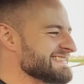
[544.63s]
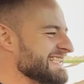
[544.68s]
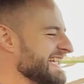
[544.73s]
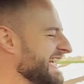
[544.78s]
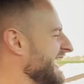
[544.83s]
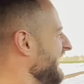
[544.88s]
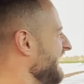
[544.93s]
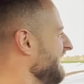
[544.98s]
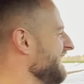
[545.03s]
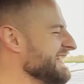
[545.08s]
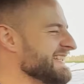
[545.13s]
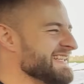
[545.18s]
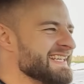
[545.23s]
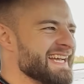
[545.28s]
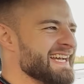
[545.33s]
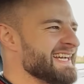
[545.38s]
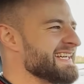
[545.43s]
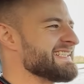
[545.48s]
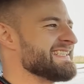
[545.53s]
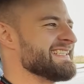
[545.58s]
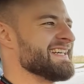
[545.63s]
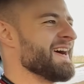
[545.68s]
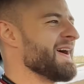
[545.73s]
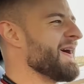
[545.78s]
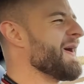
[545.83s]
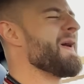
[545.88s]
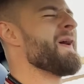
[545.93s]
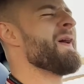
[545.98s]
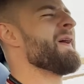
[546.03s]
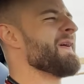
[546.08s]
Oh yeah.
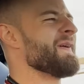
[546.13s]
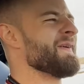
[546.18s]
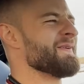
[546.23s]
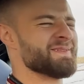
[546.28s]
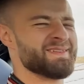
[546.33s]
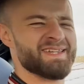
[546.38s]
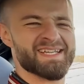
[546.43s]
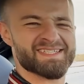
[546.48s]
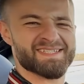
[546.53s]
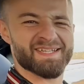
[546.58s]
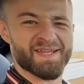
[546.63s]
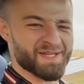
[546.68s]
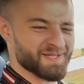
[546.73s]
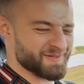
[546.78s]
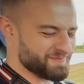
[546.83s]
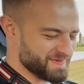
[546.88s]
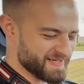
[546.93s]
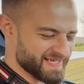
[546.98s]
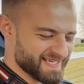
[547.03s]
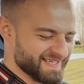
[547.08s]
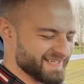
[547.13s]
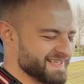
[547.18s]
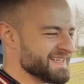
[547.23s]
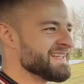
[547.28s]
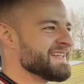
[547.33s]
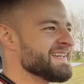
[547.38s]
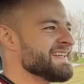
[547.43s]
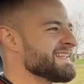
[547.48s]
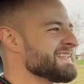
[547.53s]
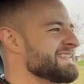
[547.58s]
Oh, this healed me.
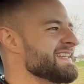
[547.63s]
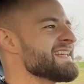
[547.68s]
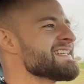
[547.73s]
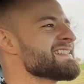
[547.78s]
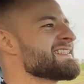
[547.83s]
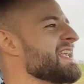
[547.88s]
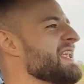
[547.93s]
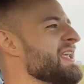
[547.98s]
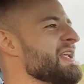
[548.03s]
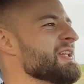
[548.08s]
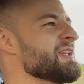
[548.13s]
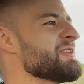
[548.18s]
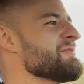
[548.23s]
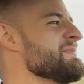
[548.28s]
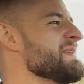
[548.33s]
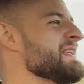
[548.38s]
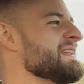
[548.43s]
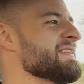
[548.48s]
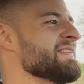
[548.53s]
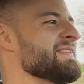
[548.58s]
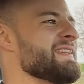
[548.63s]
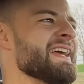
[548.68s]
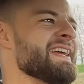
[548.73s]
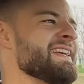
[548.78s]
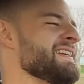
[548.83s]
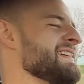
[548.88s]
This healed me today.